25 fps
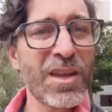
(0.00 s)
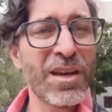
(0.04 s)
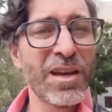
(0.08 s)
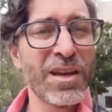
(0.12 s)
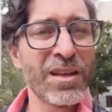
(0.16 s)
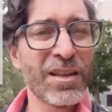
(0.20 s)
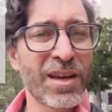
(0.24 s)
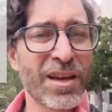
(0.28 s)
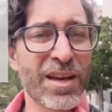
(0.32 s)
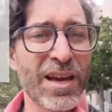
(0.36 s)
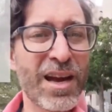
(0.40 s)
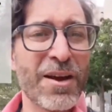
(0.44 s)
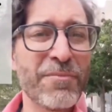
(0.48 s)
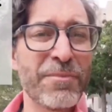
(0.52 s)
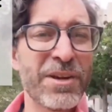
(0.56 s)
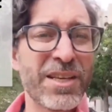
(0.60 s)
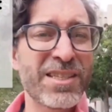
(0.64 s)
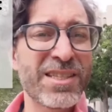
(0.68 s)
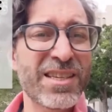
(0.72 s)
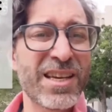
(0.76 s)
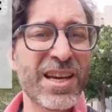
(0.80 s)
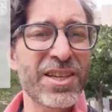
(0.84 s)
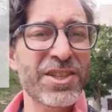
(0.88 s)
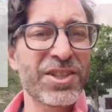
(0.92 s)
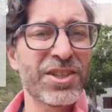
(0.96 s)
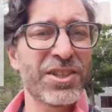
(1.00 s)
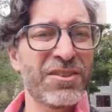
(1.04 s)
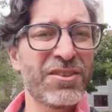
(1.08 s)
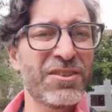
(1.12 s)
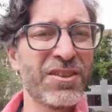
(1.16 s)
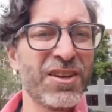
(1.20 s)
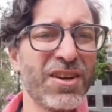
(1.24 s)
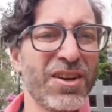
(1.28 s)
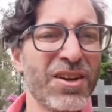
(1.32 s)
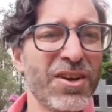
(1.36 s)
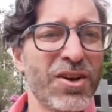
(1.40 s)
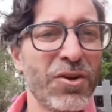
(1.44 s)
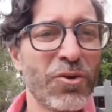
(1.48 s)
in the comments section.
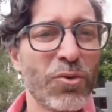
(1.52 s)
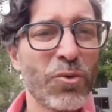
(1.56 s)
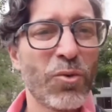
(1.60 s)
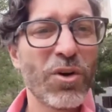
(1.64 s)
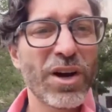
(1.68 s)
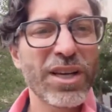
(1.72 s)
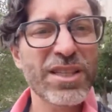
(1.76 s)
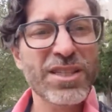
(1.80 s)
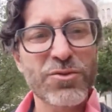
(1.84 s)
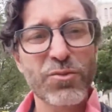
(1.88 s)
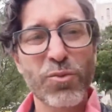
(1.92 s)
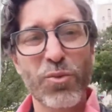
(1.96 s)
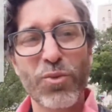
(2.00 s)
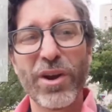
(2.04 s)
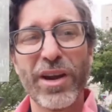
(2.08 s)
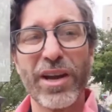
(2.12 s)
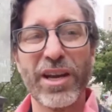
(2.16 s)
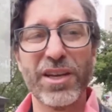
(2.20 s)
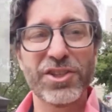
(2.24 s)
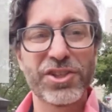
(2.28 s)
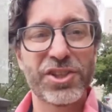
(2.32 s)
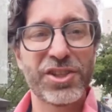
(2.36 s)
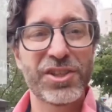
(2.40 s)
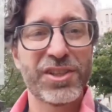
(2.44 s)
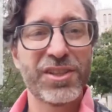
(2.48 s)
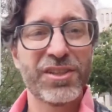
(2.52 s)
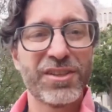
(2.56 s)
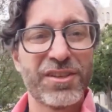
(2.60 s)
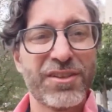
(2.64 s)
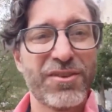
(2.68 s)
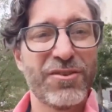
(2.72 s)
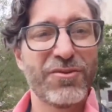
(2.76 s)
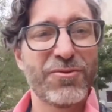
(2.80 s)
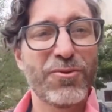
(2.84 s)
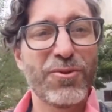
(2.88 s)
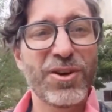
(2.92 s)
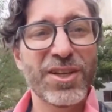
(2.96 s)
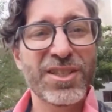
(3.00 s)
What's rich?
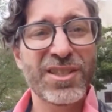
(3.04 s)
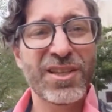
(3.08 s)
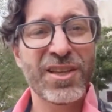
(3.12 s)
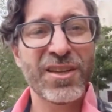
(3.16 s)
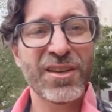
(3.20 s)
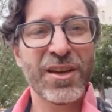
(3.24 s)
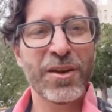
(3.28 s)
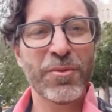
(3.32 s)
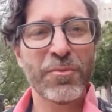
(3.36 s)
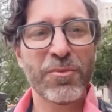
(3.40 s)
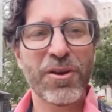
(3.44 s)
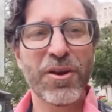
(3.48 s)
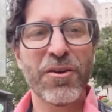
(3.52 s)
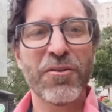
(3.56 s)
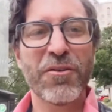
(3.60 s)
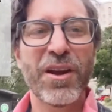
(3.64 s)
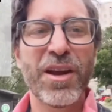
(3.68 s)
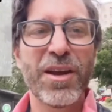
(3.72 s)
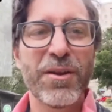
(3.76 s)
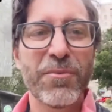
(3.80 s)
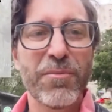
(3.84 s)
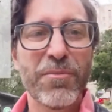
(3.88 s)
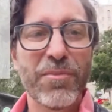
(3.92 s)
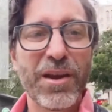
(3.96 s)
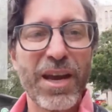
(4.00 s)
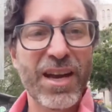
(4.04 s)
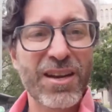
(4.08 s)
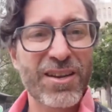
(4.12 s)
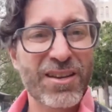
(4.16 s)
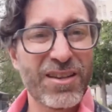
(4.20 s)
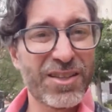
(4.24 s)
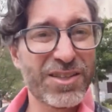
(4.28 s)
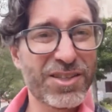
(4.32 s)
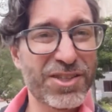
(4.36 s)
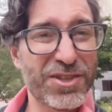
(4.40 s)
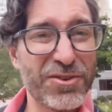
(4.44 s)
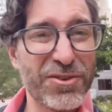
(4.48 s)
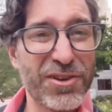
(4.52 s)
What's the number, all right? Back to
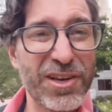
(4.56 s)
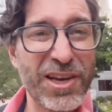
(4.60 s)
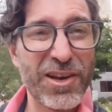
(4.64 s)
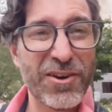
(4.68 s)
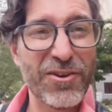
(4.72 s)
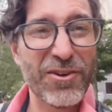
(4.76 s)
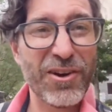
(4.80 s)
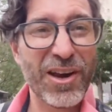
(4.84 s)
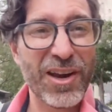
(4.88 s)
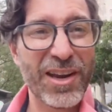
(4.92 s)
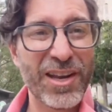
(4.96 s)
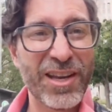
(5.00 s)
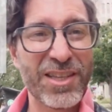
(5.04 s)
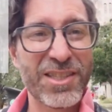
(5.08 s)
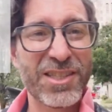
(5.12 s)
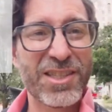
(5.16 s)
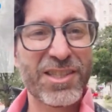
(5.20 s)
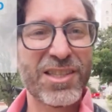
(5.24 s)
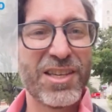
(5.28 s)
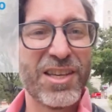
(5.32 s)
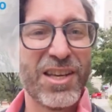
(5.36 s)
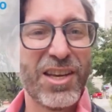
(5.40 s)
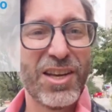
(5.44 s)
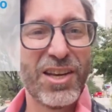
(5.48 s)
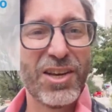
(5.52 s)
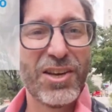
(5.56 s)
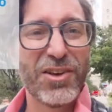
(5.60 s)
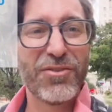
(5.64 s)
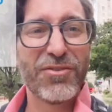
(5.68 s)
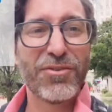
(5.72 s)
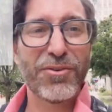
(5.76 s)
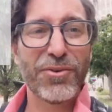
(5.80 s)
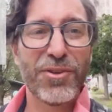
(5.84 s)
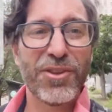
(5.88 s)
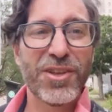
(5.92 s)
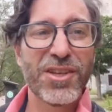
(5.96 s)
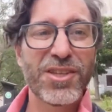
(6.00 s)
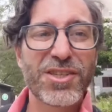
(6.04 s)
the studio audience
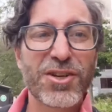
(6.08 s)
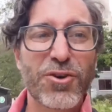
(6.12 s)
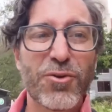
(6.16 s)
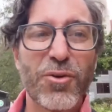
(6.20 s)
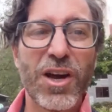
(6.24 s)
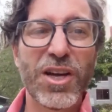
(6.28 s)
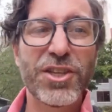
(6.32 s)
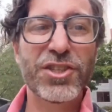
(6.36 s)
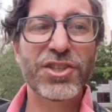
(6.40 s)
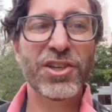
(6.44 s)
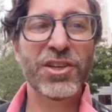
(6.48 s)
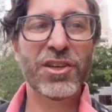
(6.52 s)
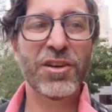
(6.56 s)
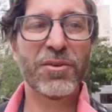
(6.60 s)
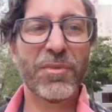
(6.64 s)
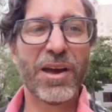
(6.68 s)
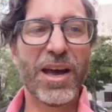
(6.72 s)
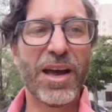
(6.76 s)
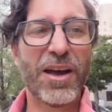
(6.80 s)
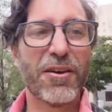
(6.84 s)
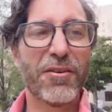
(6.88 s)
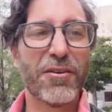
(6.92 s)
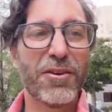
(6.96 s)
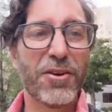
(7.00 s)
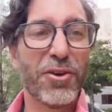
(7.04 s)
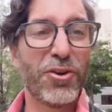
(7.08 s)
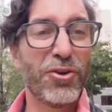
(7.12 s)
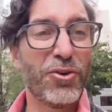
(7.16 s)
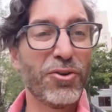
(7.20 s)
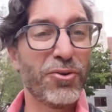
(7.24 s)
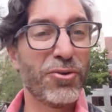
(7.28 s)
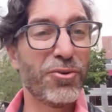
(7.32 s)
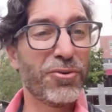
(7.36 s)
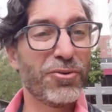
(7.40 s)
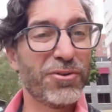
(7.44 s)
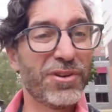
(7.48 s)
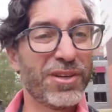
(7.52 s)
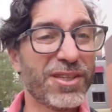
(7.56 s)
for this question about
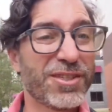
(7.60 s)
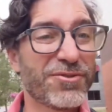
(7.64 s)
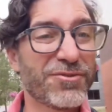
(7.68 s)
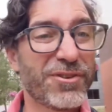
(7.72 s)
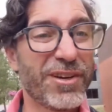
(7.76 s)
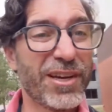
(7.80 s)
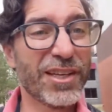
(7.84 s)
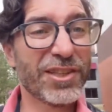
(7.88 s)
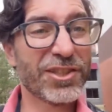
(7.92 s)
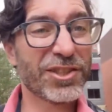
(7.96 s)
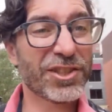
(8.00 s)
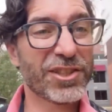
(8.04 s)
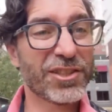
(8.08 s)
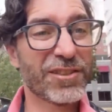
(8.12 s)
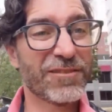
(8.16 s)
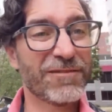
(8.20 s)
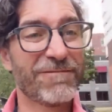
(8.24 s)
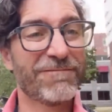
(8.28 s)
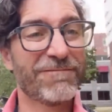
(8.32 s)
who is rich.